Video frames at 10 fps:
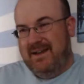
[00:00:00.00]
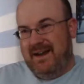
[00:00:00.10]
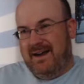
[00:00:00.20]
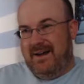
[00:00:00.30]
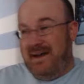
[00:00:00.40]

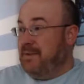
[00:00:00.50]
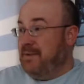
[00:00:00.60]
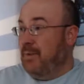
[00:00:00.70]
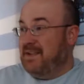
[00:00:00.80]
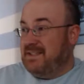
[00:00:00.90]
I didn't
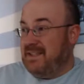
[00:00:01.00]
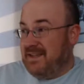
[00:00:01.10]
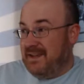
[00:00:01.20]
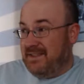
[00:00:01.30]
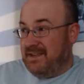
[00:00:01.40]
watch
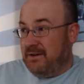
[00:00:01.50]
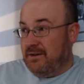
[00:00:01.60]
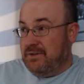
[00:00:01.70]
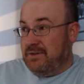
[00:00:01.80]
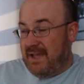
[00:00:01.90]
the
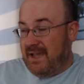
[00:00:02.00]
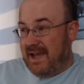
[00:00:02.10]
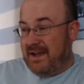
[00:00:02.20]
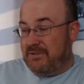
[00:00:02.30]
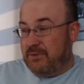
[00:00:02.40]
interview he had
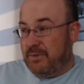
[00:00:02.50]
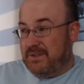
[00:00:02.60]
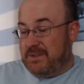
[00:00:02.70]
afterwards,